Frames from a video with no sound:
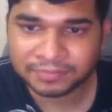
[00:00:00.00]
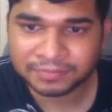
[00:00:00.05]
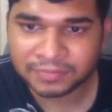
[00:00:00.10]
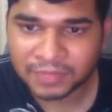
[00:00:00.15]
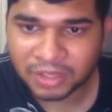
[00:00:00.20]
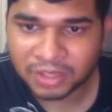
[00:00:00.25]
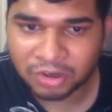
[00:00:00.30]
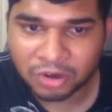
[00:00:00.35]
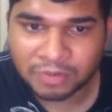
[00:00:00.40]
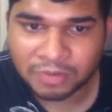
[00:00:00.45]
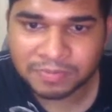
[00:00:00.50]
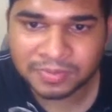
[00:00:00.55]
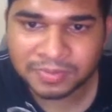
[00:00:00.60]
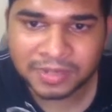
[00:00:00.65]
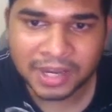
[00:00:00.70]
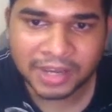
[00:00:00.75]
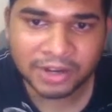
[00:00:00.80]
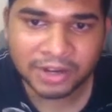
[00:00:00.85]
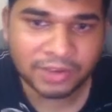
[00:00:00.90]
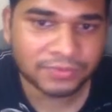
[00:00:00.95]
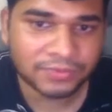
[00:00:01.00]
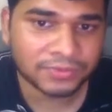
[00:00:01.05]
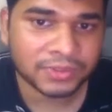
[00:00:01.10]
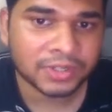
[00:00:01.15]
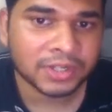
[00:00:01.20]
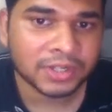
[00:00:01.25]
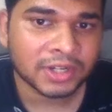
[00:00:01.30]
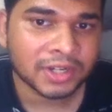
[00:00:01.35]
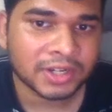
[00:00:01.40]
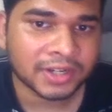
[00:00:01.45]
group, kind of,
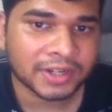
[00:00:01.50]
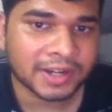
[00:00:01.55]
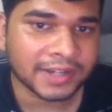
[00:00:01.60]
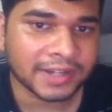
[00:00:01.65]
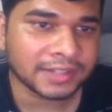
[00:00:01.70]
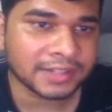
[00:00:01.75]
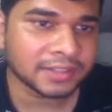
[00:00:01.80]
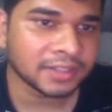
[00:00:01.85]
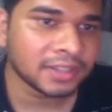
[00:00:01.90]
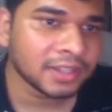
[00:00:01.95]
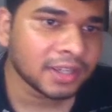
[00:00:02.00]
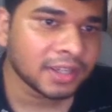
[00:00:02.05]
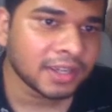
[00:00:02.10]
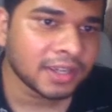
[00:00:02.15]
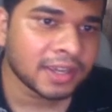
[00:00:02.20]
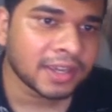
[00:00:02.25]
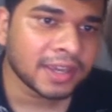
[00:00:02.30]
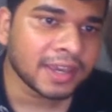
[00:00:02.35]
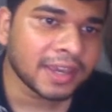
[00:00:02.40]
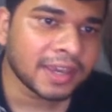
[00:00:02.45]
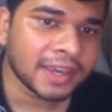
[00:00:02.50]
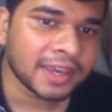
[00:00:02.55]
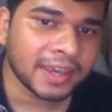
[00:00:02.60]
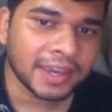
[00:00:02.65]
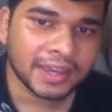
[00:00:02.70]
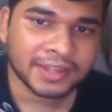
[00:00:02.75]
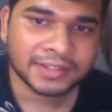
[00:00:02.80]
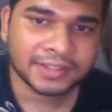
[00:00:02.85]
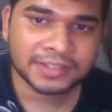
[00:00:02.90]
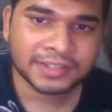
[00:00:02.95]
right?
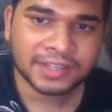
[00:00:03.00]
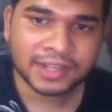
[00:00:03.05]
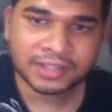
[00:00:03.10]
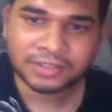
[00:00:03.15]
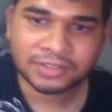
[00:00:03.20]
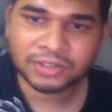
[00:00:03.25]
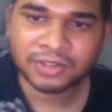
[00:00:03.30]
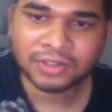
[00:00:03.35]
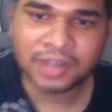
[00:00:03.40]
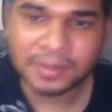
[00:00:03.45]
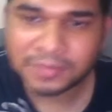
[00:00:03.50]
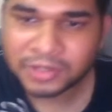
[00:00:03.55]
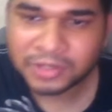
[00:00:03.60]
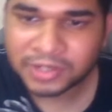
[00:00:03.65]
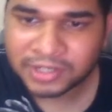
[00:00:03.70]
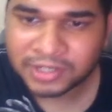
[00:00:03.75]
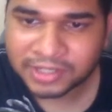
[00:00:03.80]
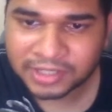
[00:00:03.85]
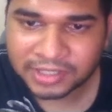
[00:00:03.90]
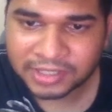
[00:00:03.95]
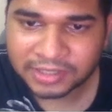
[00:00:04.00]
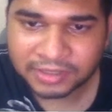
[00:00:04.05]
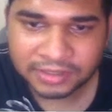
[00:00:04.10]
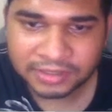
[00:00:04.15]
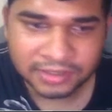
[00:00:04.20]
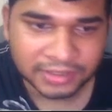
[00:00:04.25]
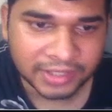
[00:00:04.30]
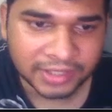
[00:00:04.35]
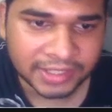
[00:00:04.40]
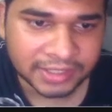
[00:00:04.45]
And yeah, so community,
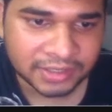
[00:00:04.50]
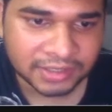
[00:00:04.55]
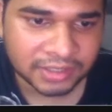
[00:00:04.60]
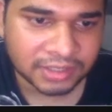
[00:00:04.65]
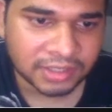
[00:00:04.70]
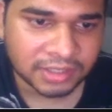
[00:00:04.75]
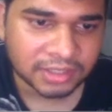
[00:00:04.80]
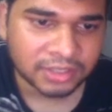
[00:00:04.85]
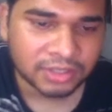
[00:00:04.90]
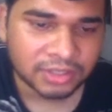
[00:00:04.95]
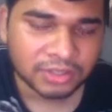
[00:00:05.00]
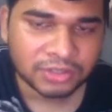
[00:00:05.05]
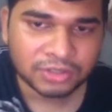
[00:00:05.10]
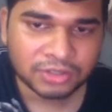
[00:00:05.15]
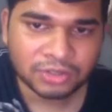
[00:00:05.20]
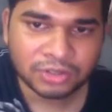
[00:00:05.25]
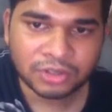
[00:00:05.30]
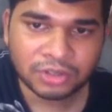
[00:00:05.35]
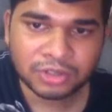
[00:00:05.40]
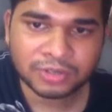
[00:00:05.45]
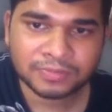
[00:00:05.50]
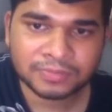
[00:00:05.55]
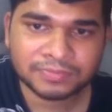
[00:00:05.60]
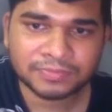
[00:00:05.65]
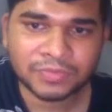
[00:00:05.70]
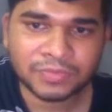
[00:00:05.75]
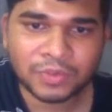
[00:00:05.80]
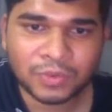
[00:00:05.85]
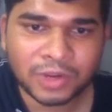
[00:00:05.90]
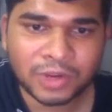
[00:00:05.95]
right? So
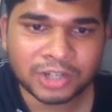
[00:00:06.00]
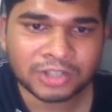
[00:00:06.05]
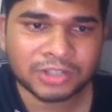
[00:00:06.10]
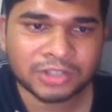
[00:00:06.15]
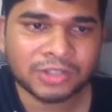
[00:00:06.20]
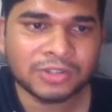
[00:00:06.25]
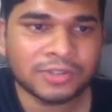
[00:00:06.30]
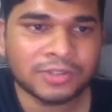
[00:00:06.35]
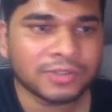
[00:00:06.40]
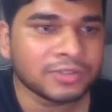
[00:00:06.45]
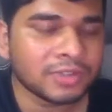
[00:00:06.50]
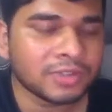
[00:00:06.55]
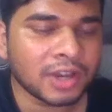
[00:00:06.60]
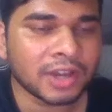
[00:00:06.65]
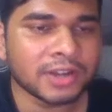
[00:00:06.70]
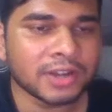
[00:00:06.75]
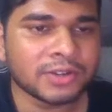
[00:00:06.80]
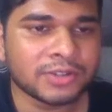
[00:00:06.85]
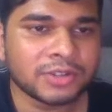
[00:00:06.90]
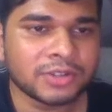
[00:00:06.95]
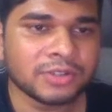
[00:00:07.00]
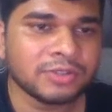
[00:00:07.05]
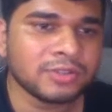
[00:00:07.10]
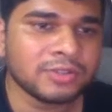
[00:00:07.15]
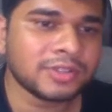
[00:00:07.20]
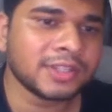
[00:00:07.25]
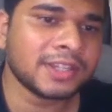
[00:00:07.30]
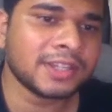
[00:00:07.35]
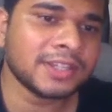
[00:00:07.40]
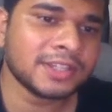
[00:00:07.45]
what you gotta
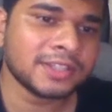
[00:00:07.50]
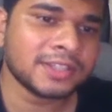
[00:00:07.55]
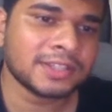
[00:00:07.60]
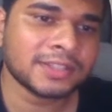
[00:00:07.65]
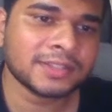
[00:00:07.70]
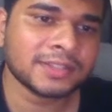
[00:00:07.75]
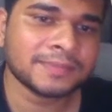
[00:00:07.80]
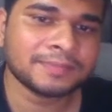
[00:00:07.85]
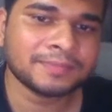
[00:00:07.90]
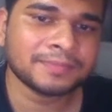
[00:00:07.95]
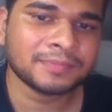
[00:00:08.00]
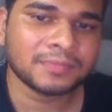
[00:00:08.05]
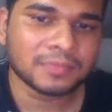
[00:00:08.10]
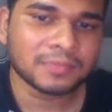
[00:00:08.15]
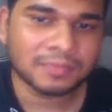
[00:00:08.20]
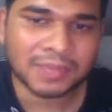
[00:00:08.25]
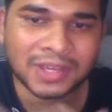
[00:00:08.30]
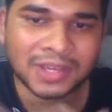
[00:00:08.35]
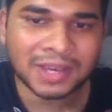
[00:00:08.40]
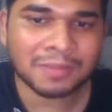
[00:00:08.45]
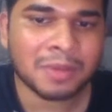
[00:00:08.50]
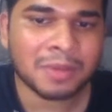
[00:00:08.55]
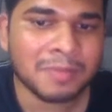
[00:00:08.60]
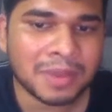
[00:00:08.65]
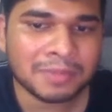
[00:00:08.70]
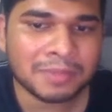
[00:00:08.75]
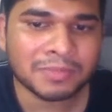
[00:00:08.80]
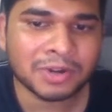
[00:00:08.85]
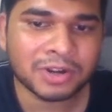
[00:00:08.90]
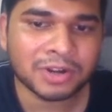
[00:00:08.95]
do is become a
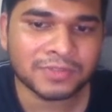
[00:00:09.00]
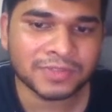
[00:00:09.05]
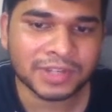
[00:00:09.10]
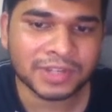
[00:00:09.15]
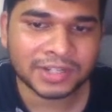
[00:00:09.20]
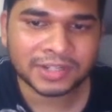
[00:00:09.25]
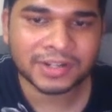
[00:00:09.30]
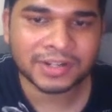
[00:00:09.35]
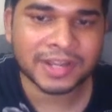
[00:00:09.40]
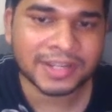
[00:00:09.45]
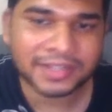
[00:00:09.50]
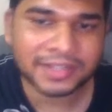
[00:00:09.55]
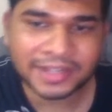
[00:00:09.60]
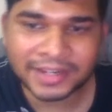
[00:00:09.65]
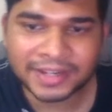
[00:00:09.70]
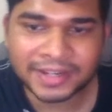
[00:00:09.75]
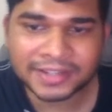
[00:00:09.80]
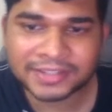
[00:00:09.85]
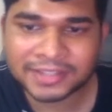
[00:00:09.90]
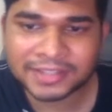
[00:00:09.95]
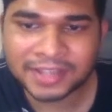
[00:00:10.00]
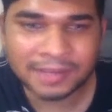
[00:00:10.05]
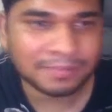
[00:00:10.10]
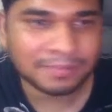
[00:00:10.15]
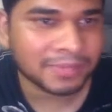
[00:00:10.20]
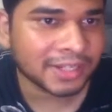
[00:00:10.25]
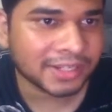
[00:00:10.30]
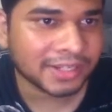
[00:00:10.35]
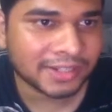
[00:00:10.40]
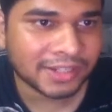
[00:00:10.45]
member of it, right? And it's
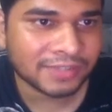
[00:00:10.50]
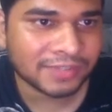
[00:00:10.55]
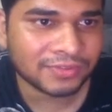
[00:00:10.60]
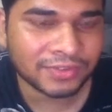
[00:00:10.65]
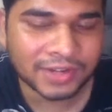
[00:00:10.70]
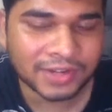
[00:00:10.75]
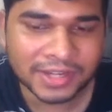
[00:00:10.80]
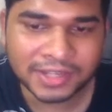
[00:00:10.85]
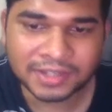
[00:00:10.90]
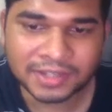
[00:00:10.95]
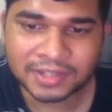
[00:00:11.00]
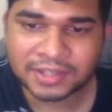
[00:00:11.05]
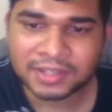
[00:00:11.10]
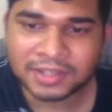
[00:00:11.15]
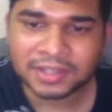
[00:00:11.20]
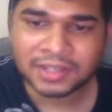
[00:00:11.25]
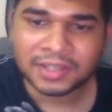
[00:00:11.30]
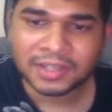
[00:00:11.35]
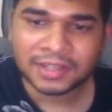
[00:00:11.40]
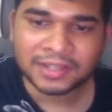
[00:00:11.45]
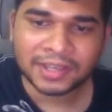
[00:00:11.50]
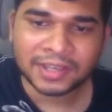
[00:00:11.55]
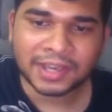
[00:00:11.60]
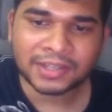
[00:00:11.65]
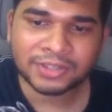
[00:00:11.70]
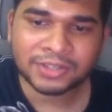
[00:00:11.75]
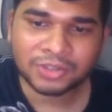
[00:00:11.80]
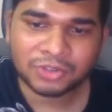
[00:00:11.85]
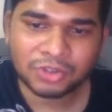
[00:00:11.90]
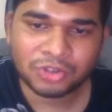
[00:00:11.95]
completely free,
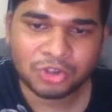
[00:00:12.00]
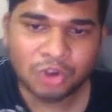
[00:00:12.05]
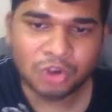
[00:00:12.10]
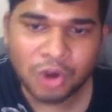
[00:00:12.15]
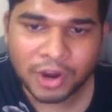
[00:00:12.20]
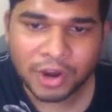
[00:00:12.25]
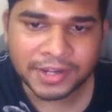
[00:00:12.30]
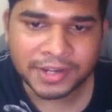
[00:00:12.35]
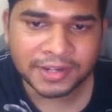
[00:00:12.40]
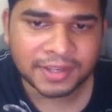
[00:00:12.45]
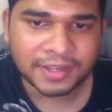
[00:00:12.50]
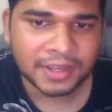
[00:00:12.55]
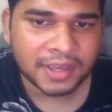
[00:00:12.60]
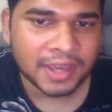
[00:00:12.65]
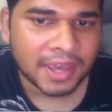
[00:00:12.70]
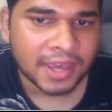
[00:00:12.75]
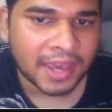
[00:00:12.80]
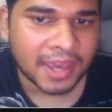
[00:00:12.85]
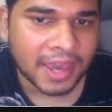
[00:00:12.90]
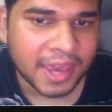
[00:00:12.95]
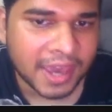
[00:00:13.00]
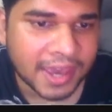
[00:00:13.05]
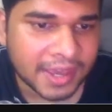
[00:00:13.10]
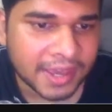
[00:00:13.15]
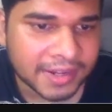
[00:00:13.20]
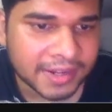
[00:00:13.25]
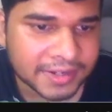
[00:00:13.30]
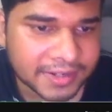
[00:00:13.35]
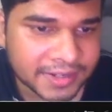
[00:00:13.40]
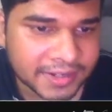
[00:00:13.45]
and you join,
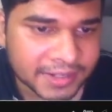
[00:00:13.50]
and